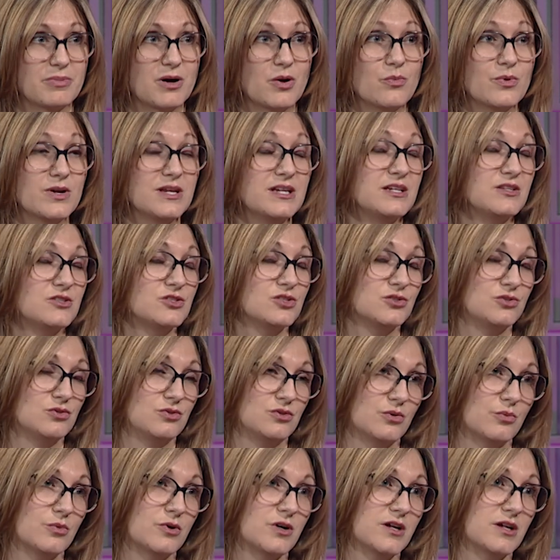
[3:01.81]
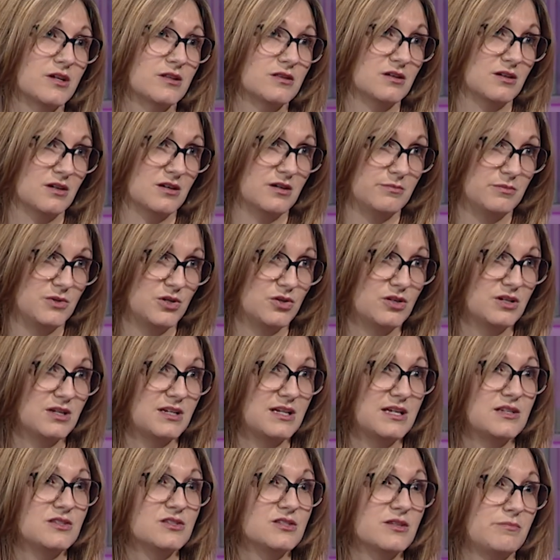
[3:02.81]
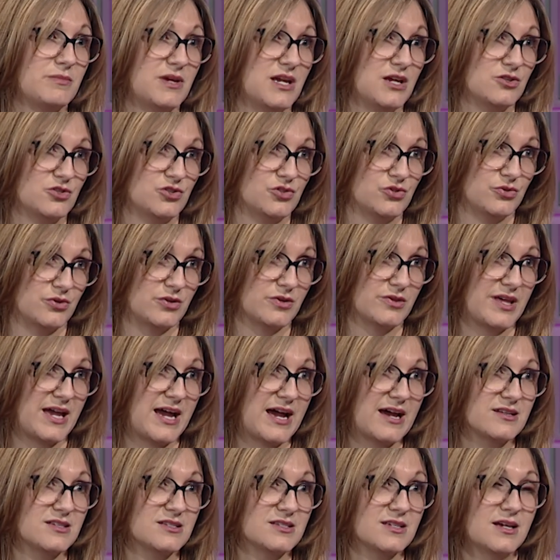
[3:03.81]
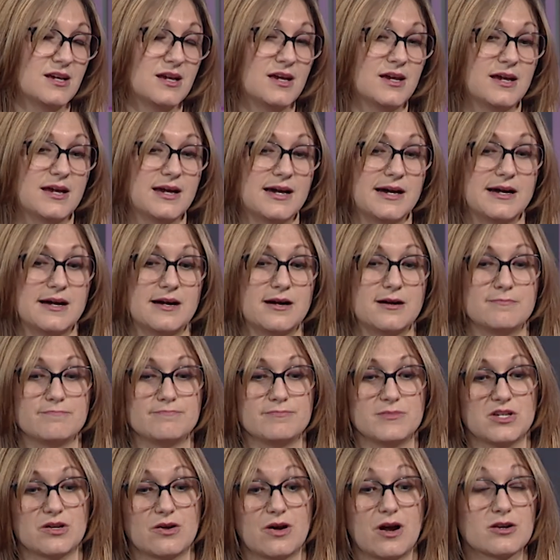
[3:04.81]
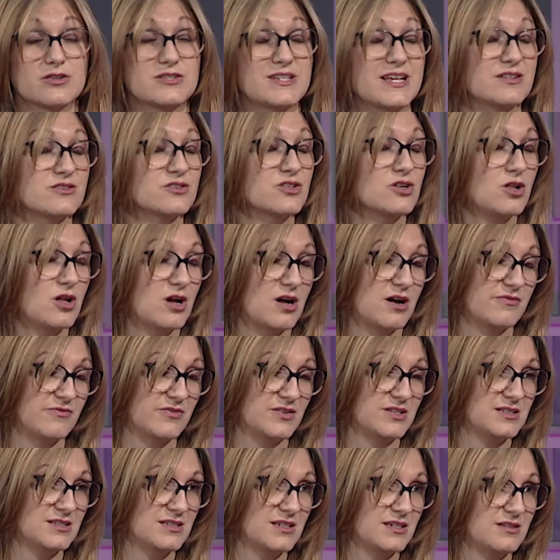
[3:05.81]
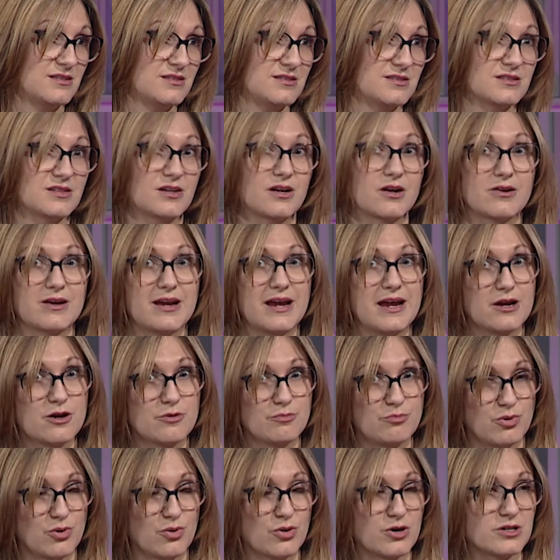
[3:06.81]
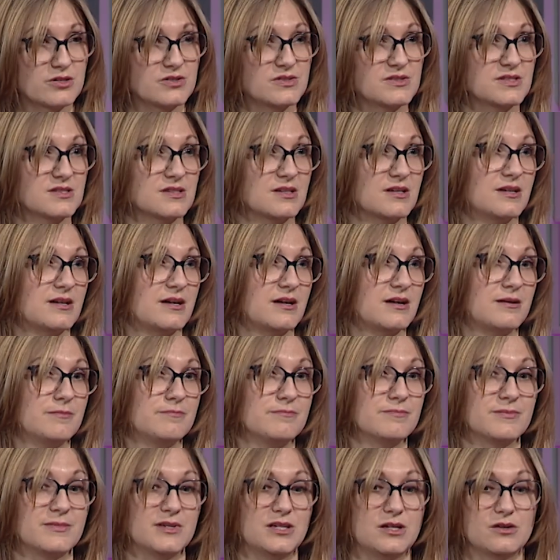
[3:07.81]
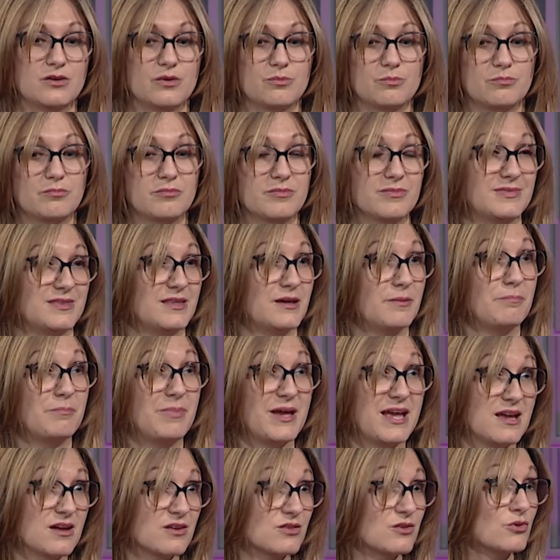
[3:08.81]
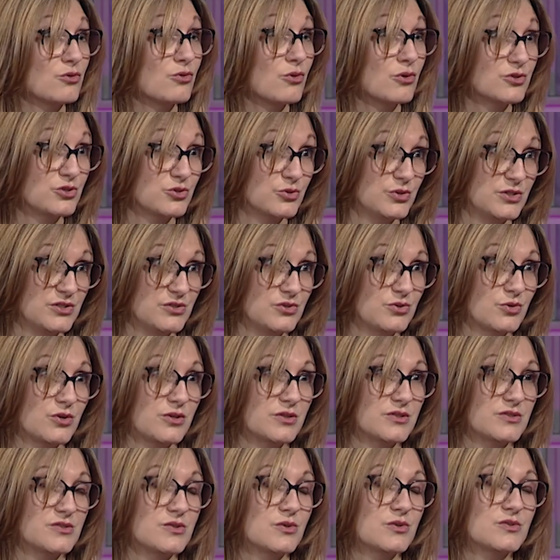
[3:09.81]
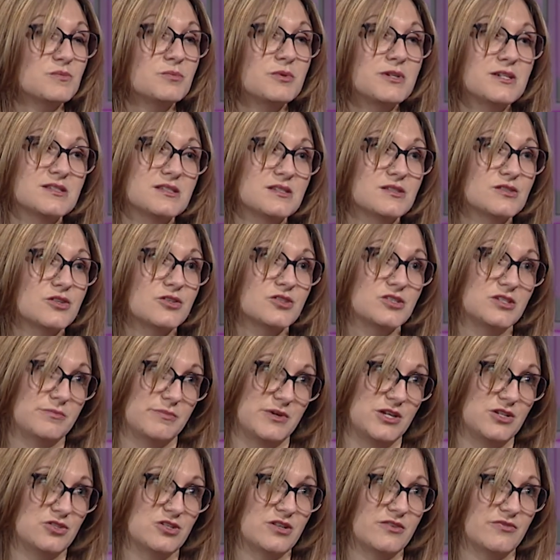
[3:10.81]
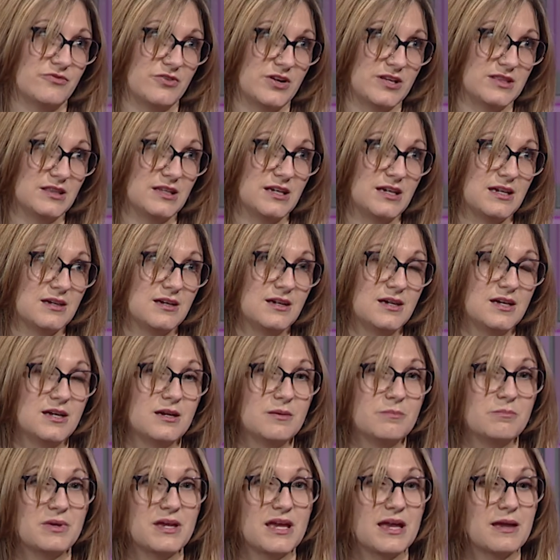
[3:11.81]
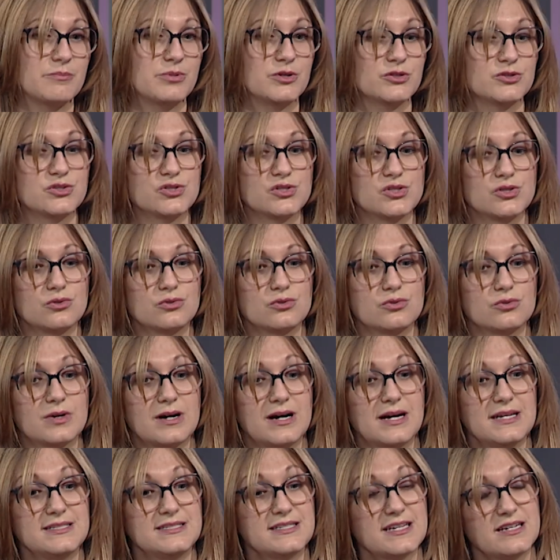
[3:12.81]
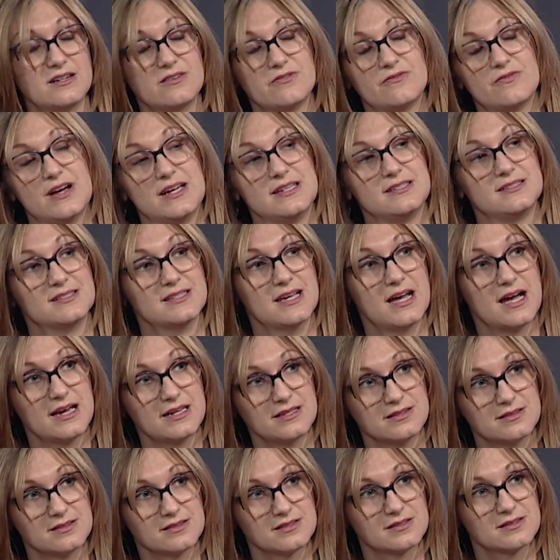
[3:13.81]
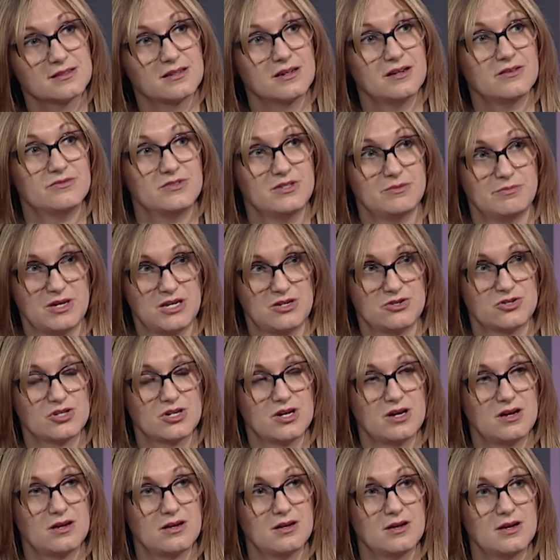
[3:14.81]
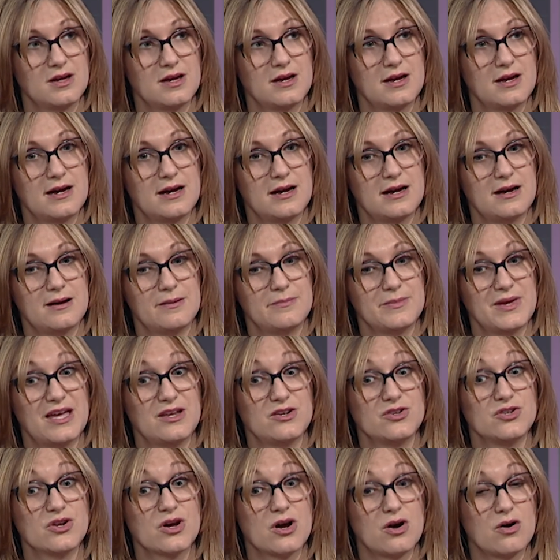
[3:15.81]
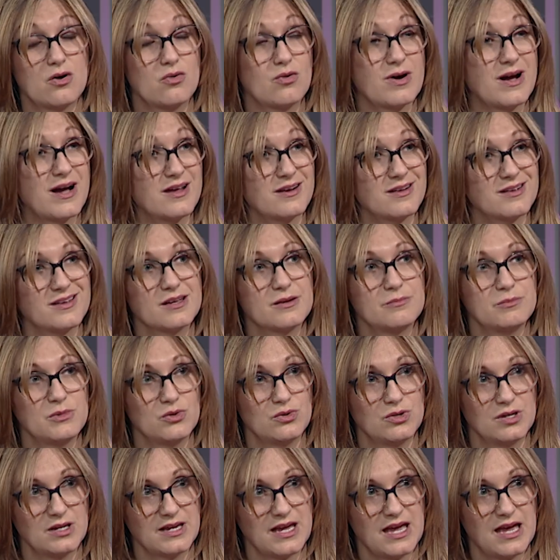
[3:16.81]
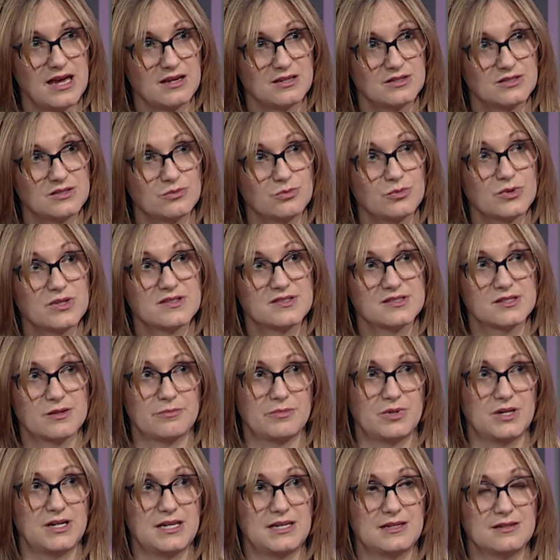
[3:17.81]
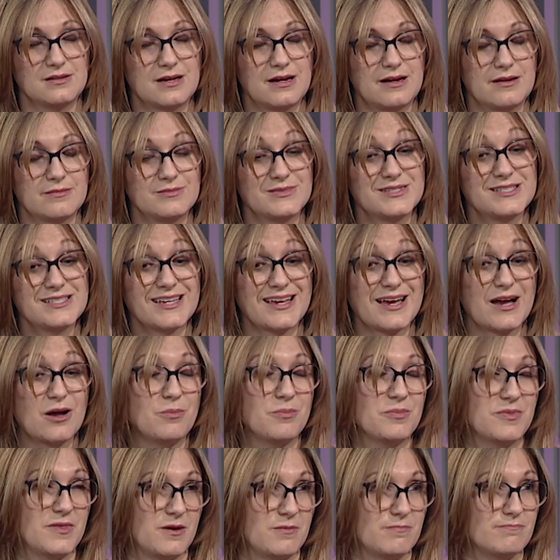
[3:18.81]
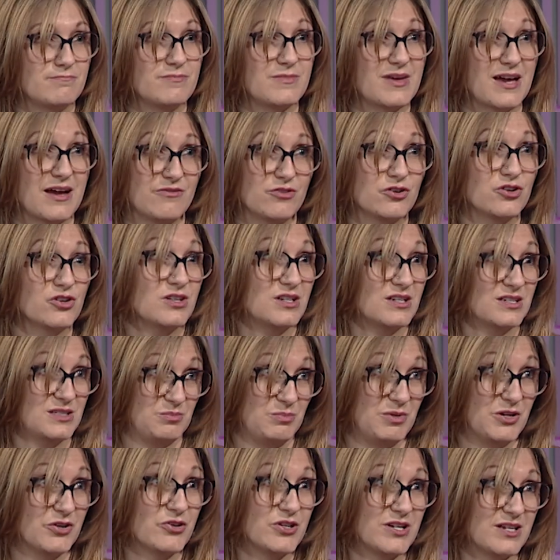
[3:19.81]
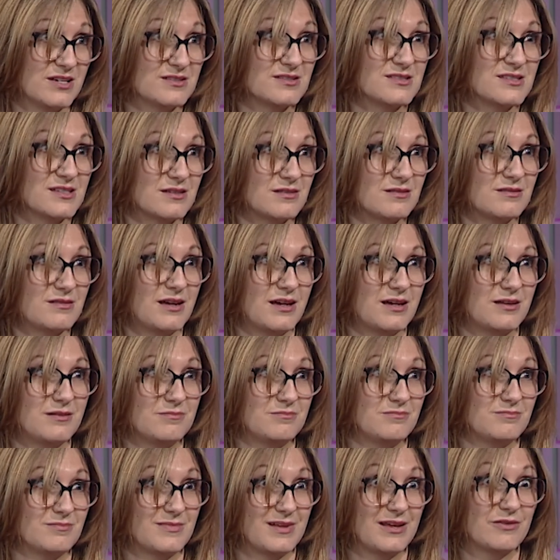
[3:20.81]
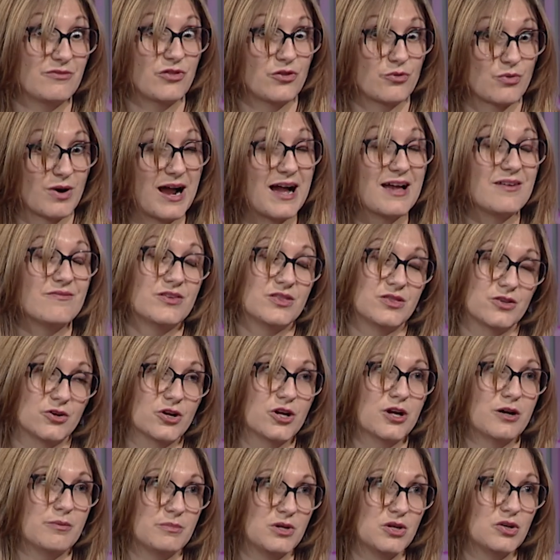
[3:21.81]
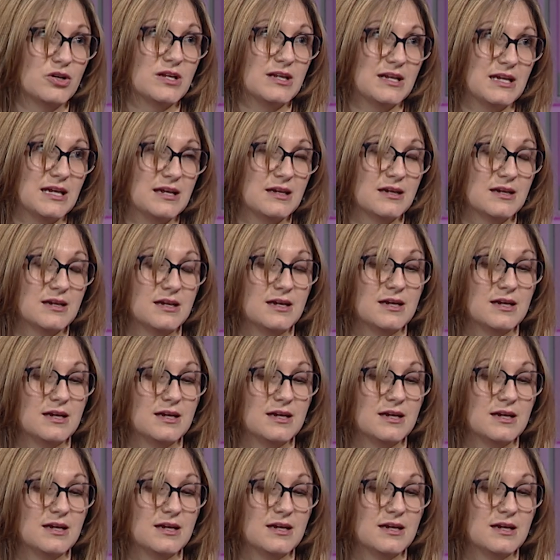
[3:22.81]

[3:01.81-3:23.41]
but we need to do the work in the community to make sure that um, you know, our dental offices, our airports, um, you know, the bank, the grocery stores, those places are dementia friendly. Be able to identify signs of dementia um, and know how to communicate with somebody uh, to help them have a good experience and, and thrive in their community.